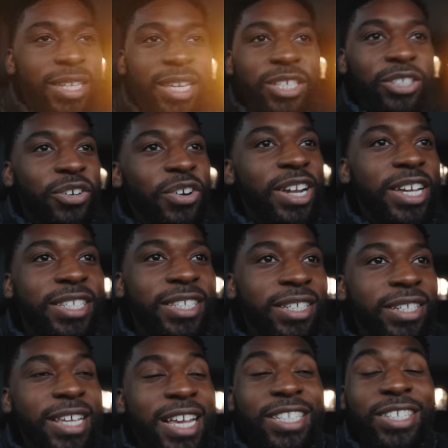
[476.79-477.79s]
It's crazy.
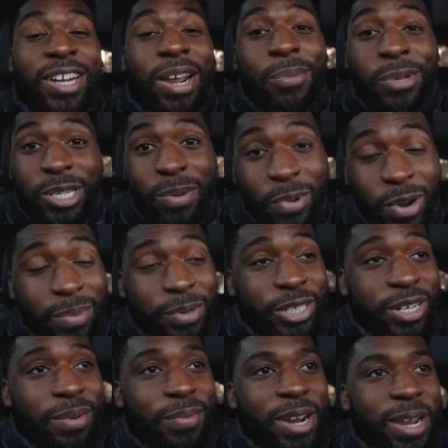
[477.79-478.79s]
Yesterday I went to the
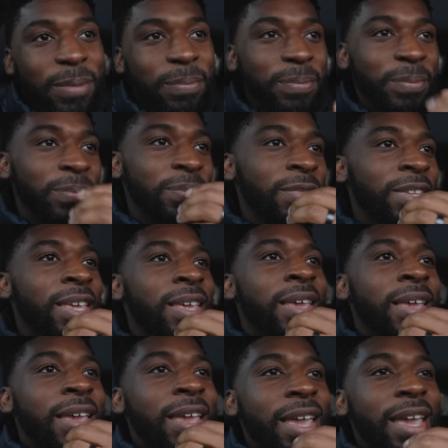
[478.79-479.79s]
barbershop, right?
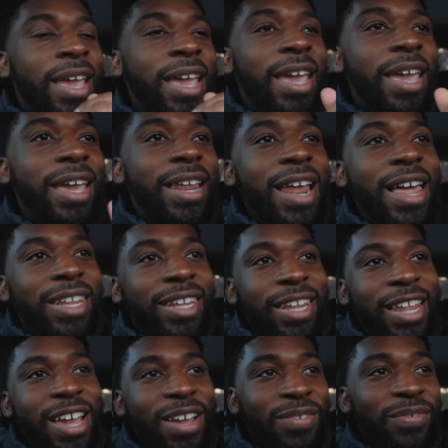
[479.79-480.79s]
And I
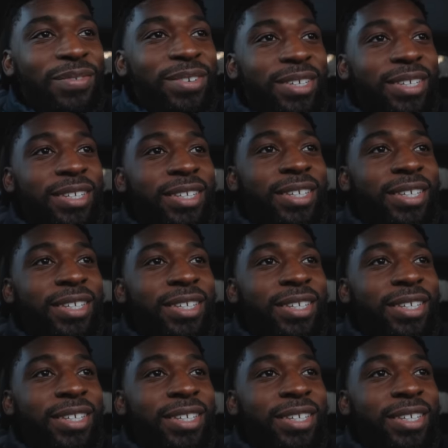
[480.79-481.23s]
left